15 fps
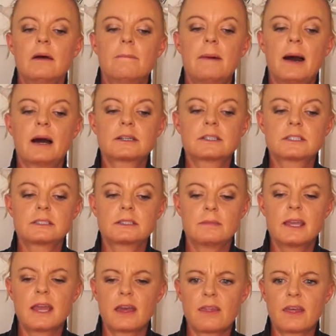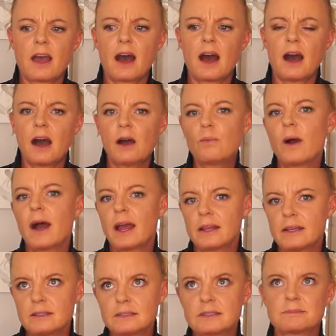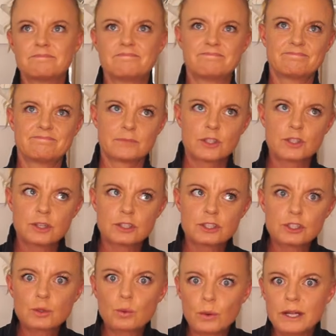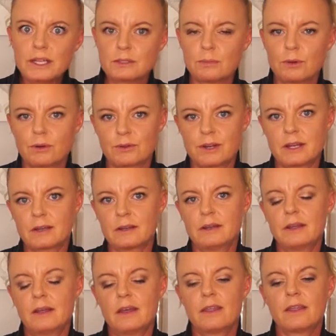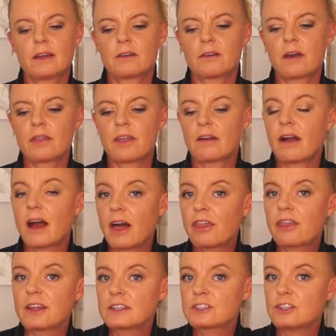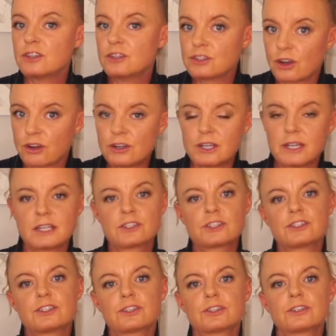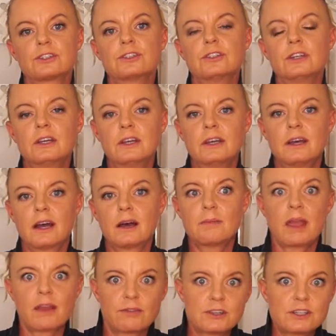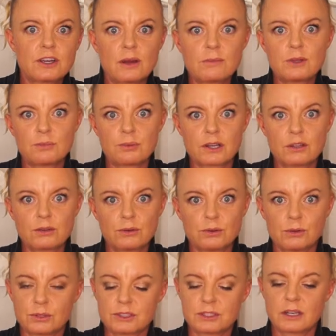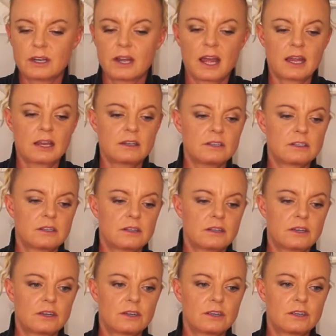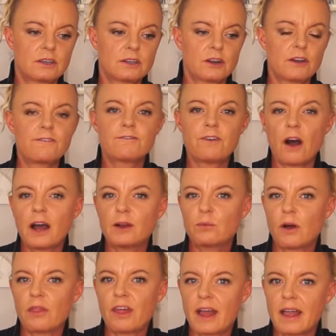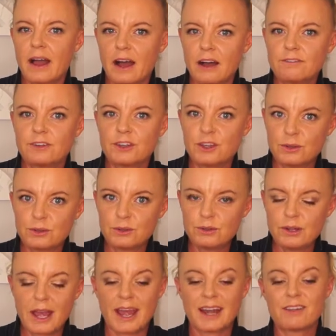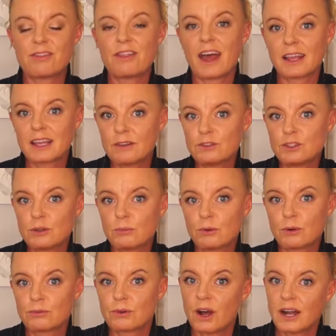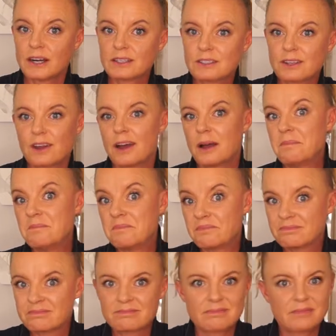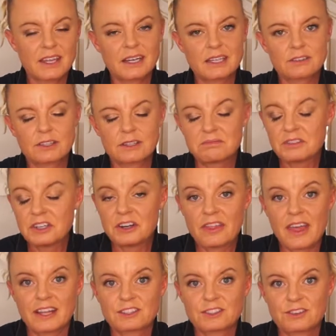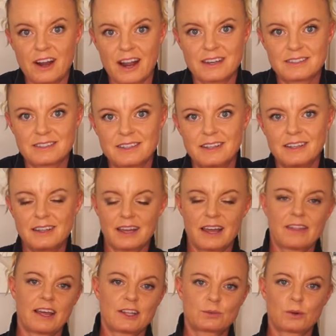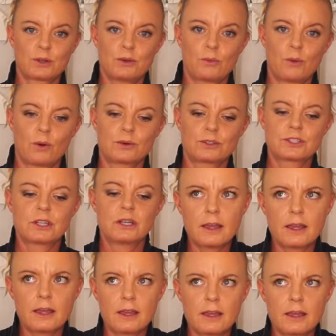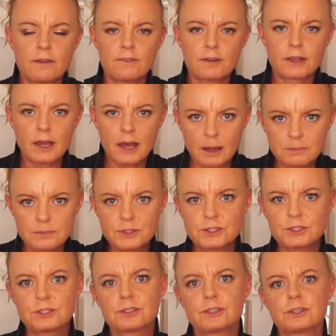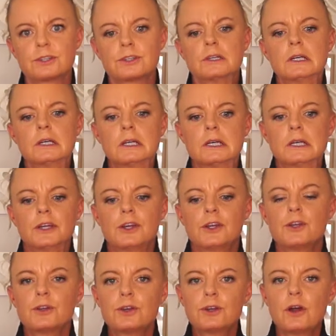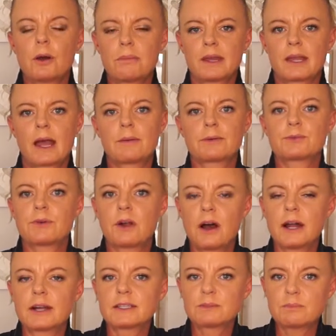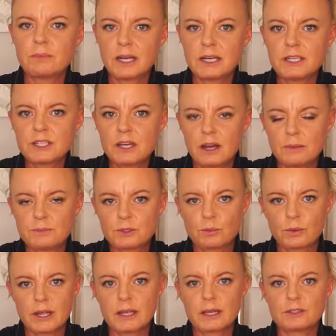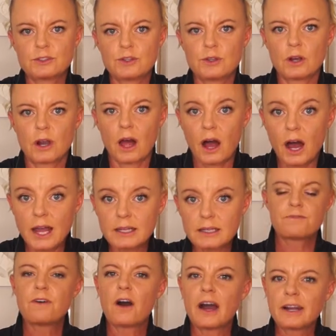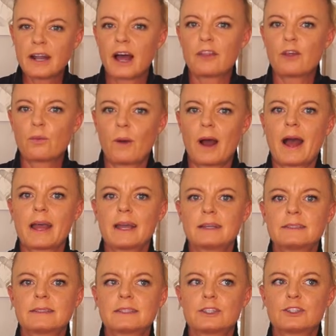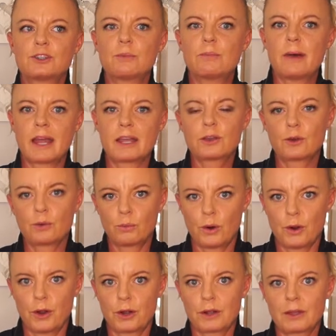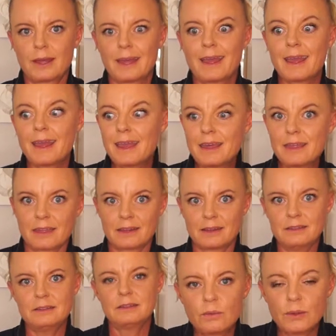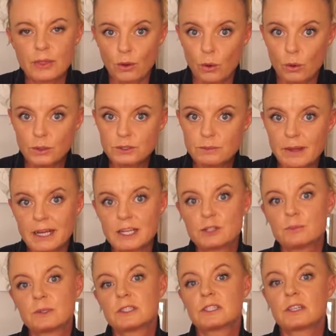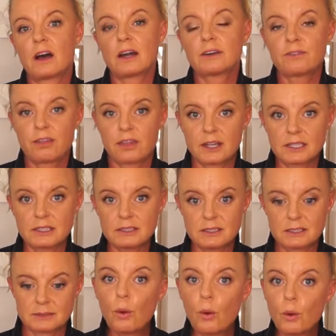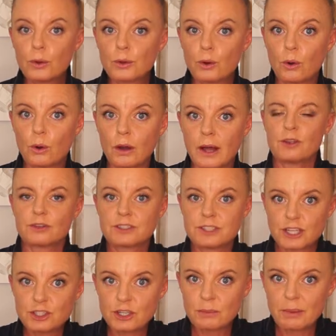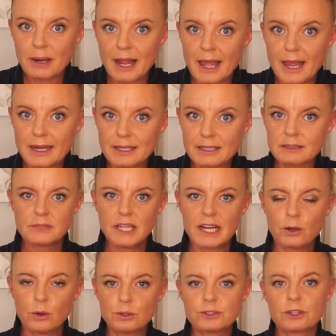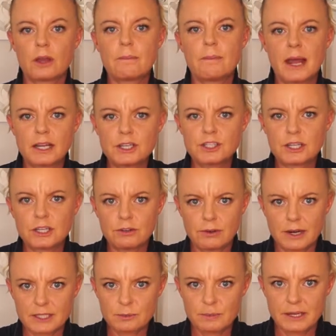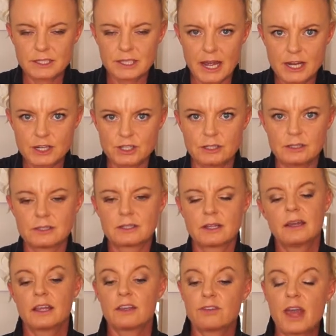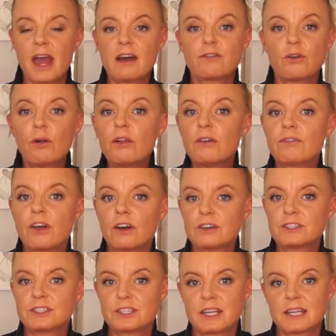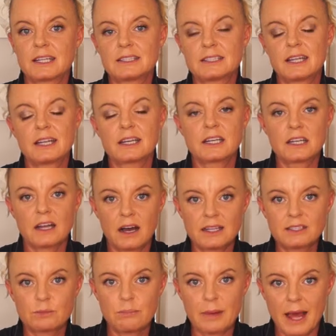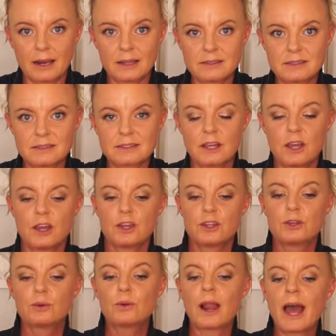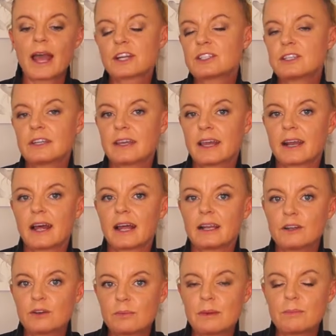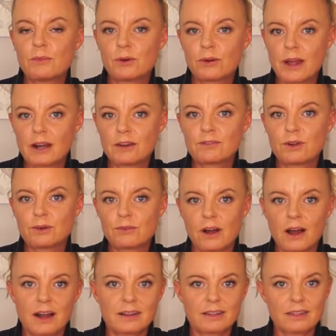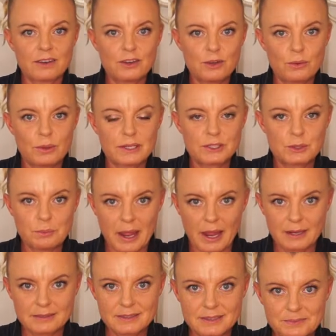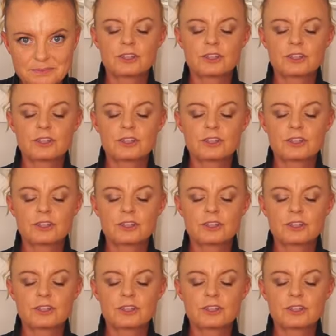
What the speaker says: But yeah, there are ways to squeeze more in. There are things that you don't need to do every time you bring your horse in, and, you know, find what they are for you. And if that gives you more riding time, then, you know, that's great, and that's what you want. If it comes to you not being able to ride as many times a week as you like, find other ways to make it work, either with the horse management side of things, or your session planning, and also managing your expectations. If you have all of those things in a nice balance, you will actually get a little bit more out of your riding than you expect.